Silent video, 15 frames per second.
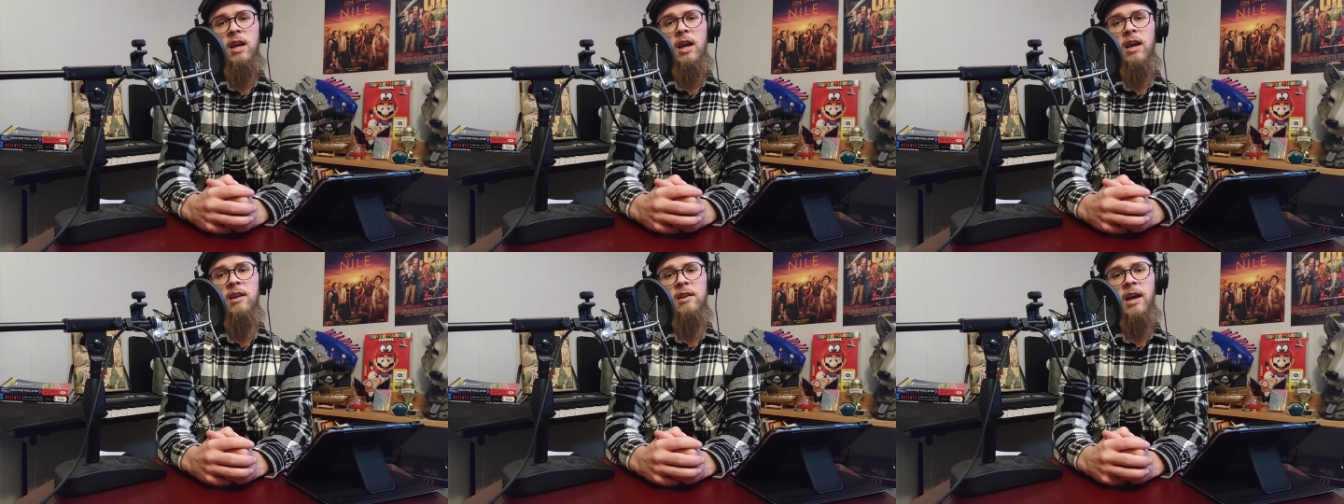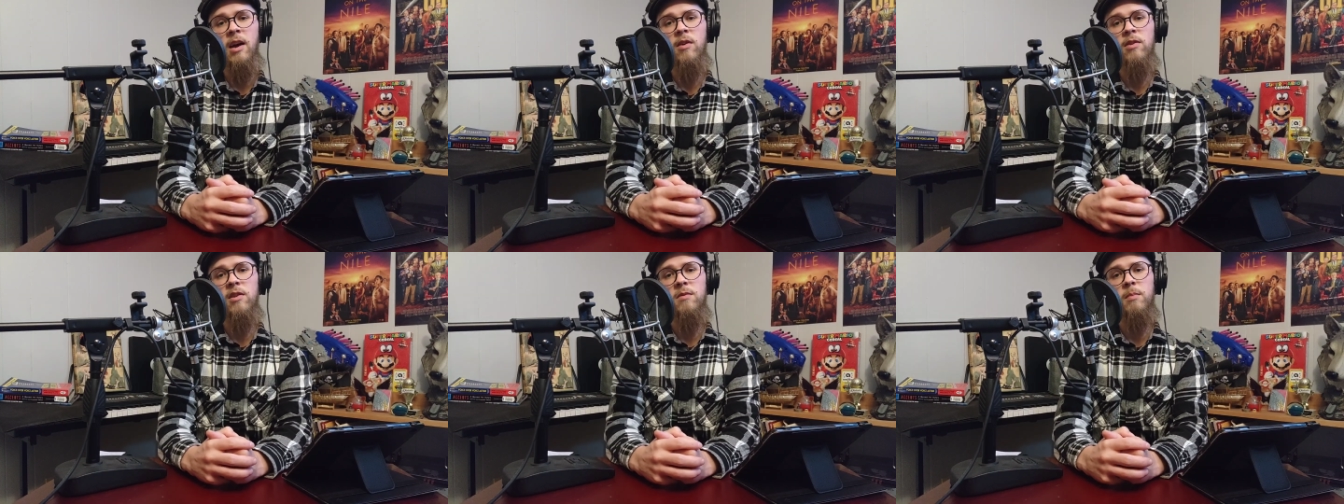and
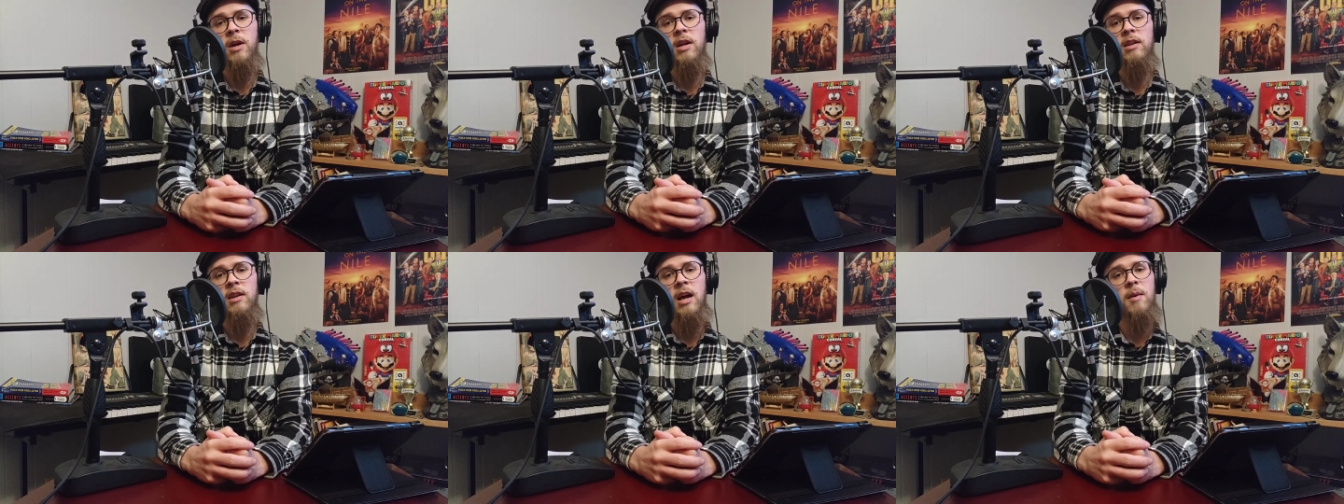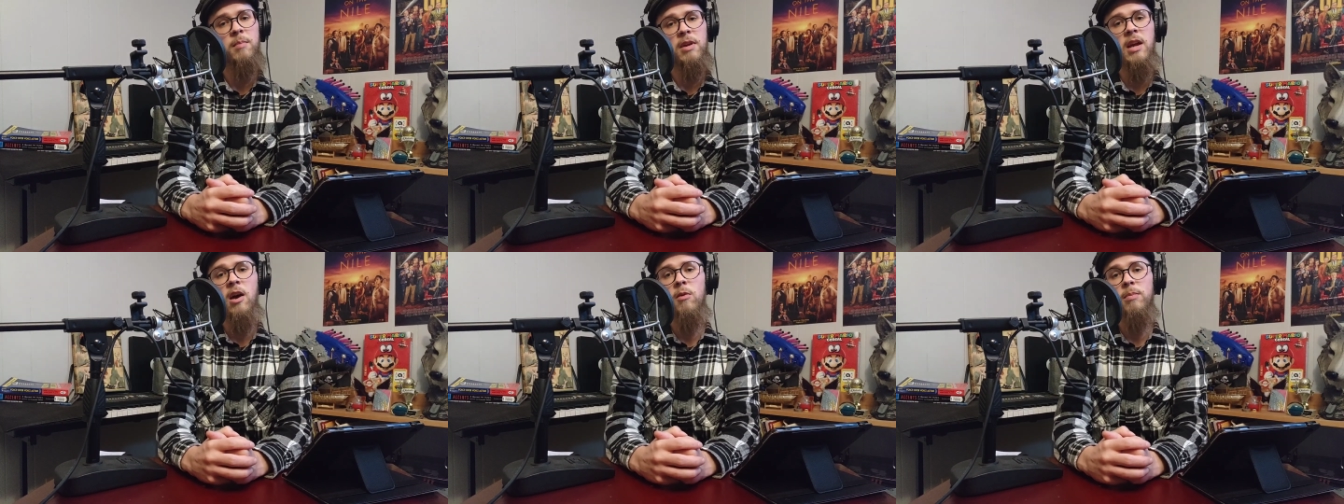how this might
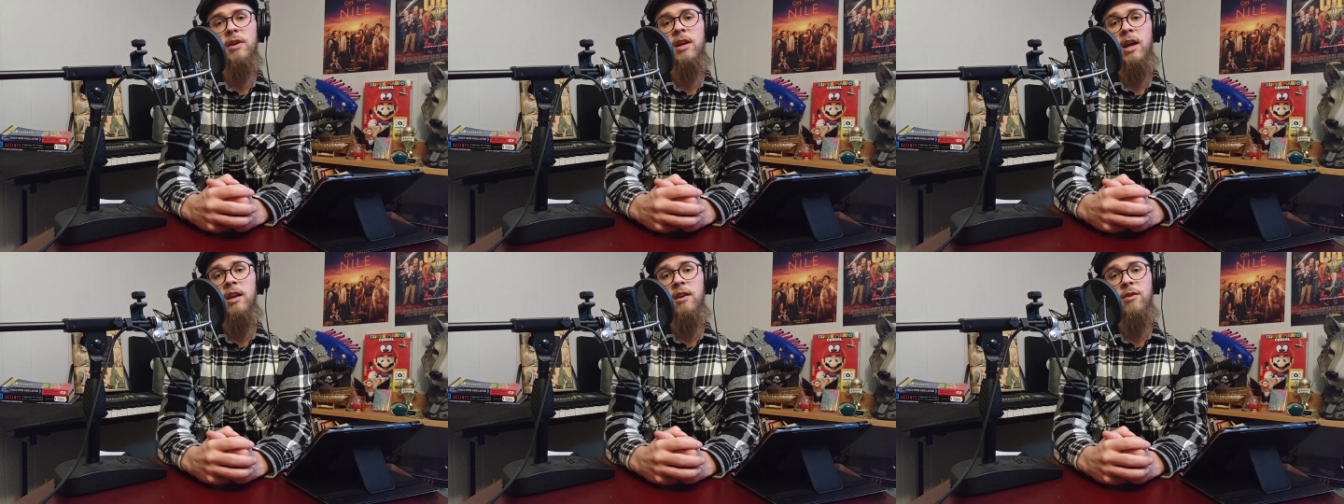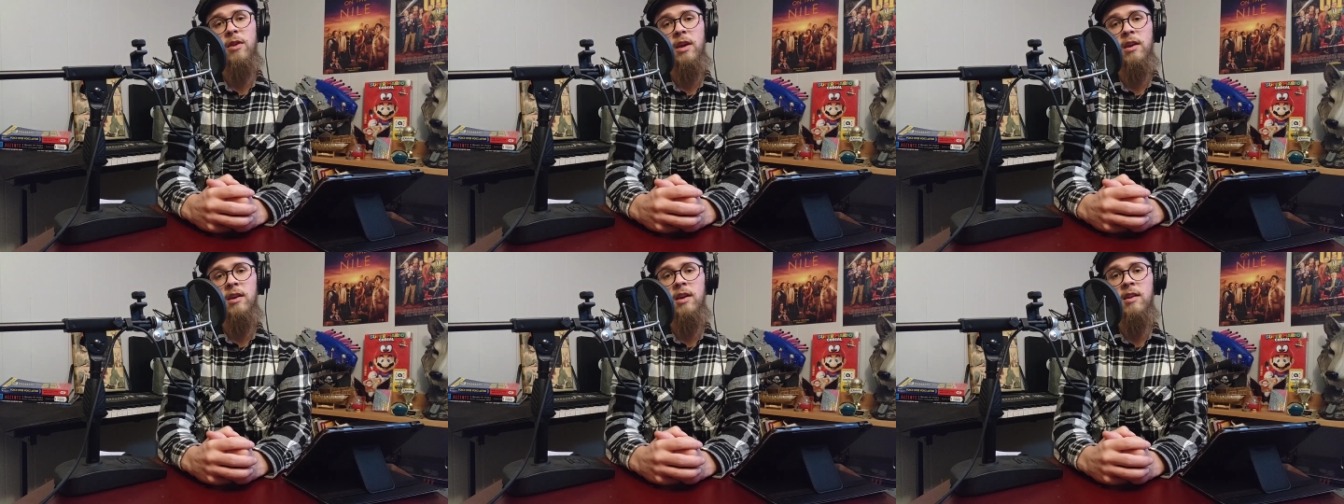not be helping
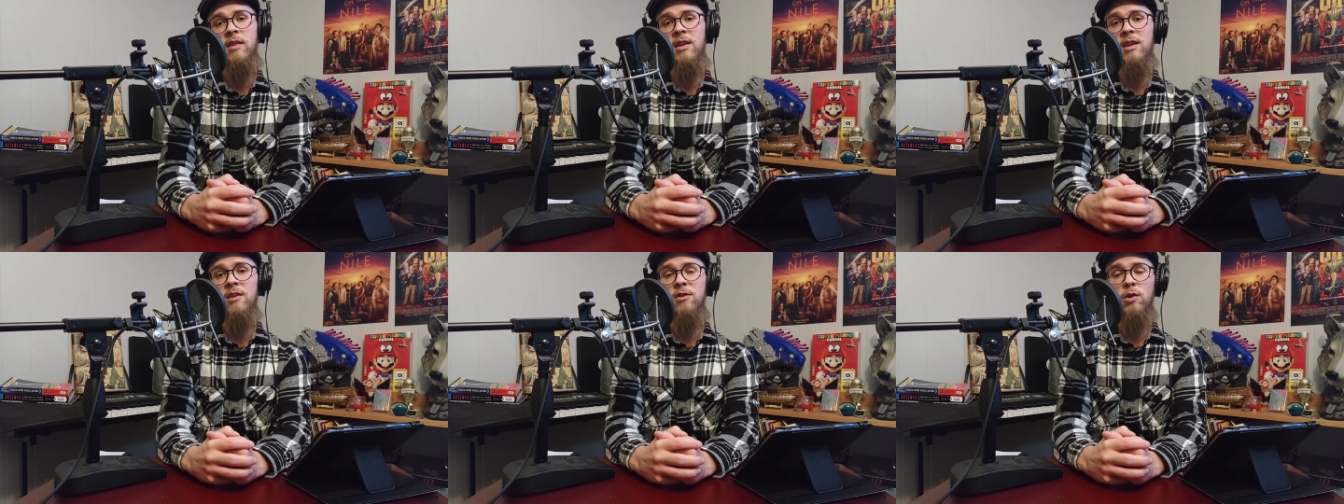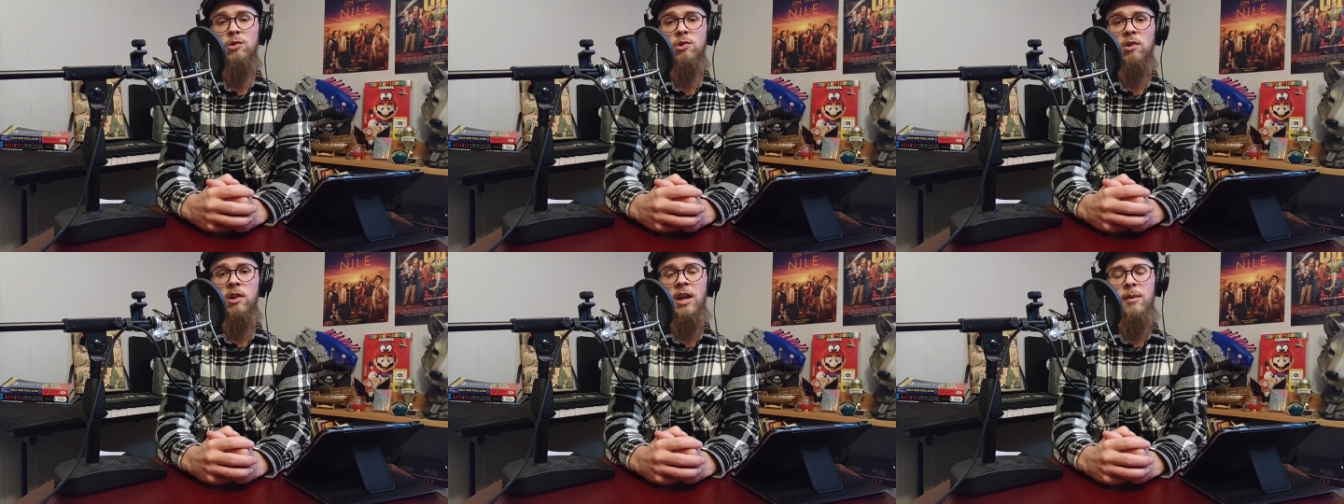anything in the
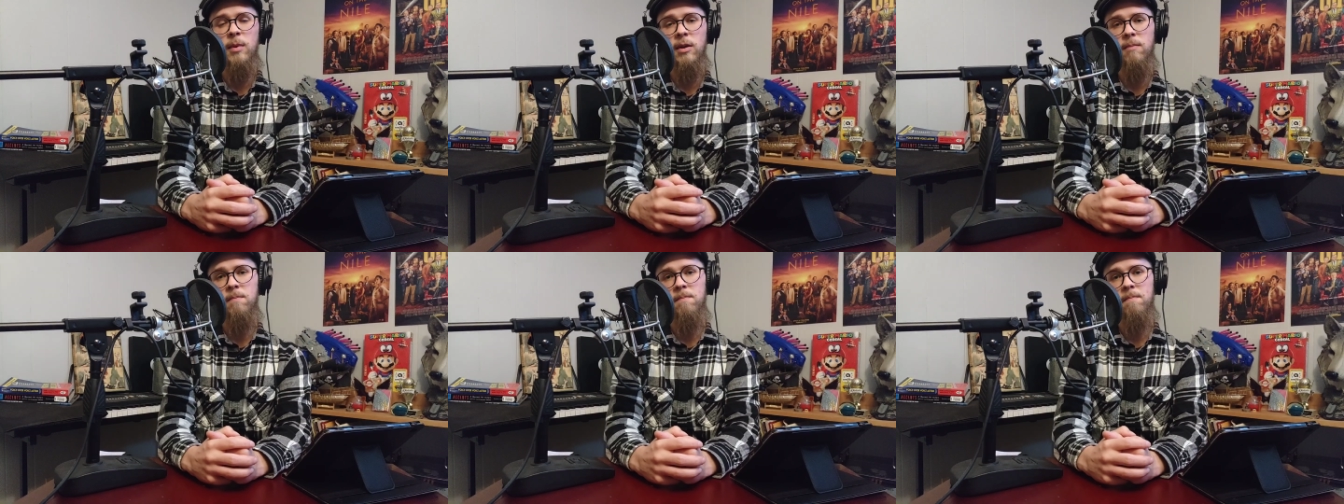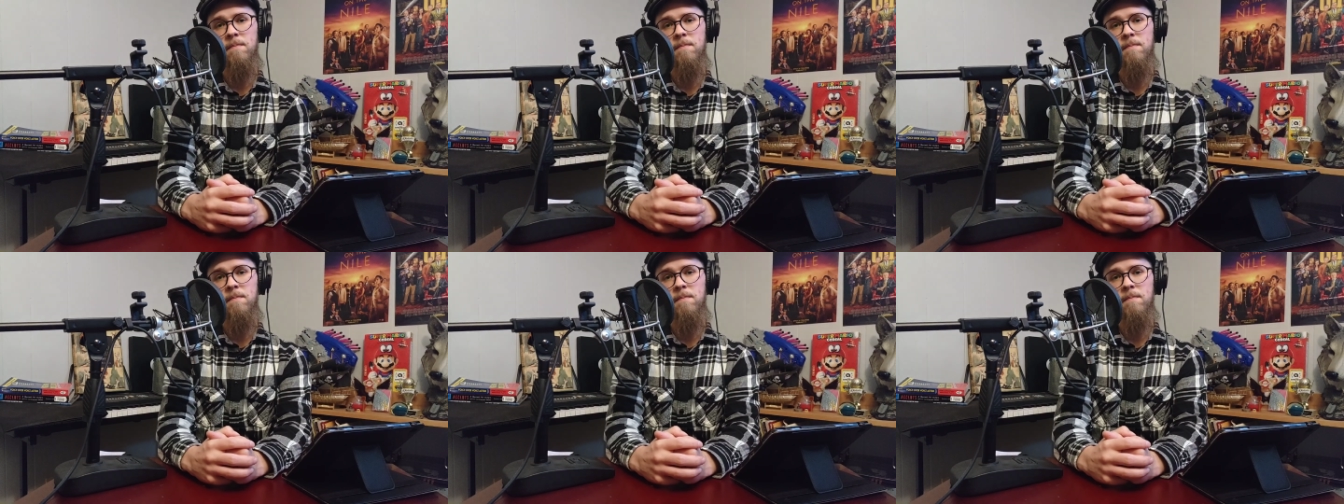social climate.